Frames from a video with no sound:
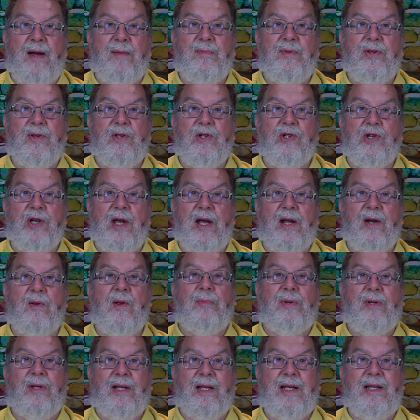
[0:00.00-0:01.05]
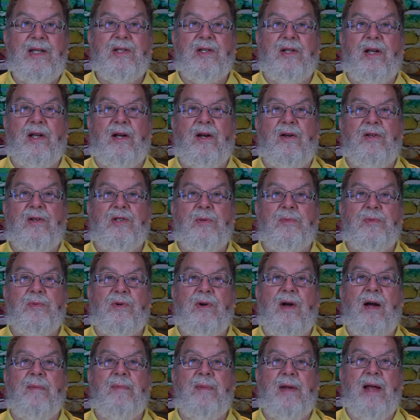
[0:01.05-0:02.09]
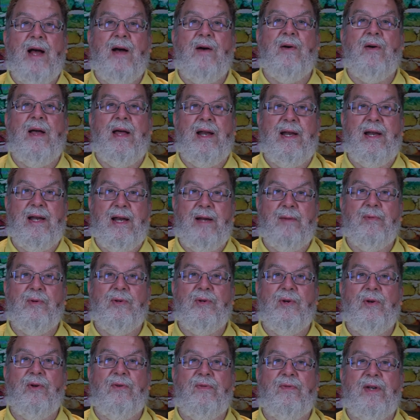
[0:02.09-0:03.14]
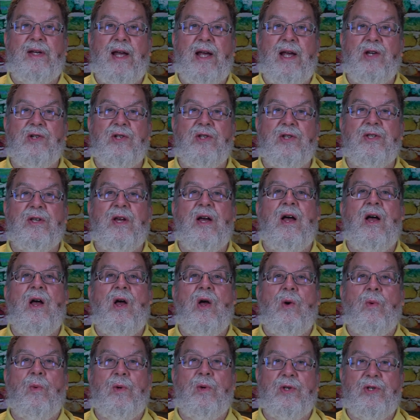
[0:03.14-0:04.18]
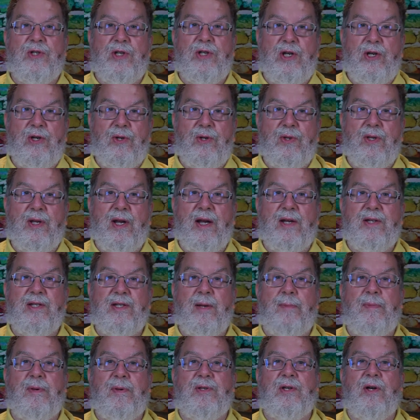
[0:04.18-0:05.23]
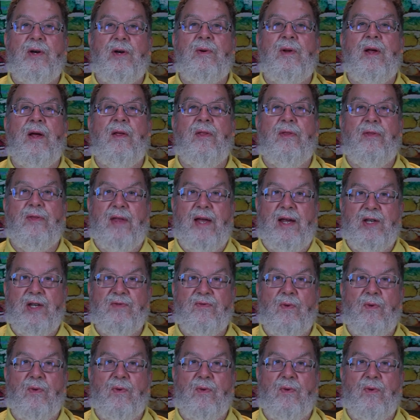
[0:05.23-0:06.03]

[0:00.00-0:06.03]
to the channel, please click on subscribe now and enable notifications. We'll see you in the next episode. Thanks for